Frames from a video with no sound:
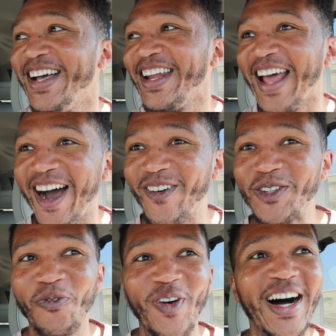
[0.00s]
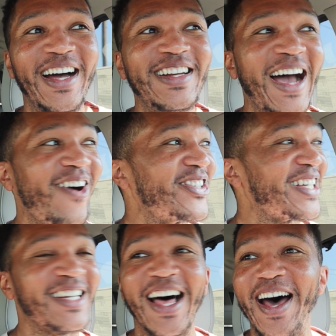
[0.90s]
That was fun. That was
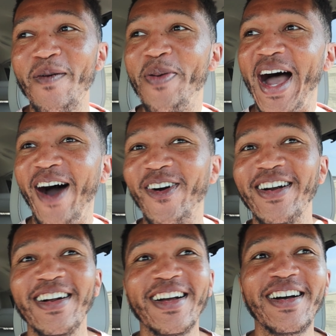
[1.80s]
a lot of power